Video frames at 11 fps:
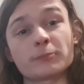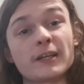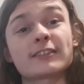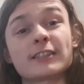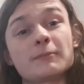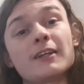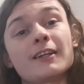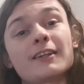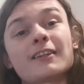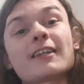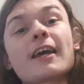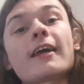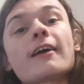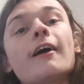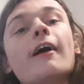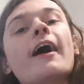basically meaning that they
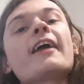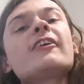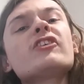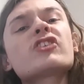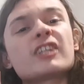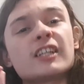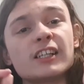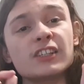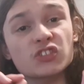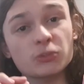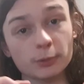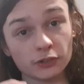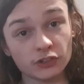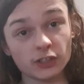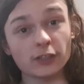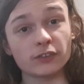are engineered
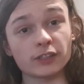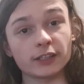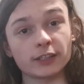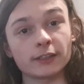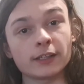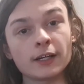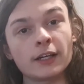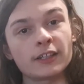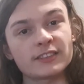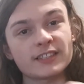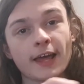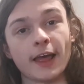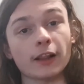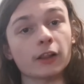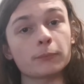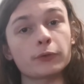specifically to
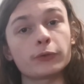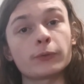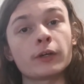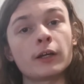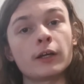help you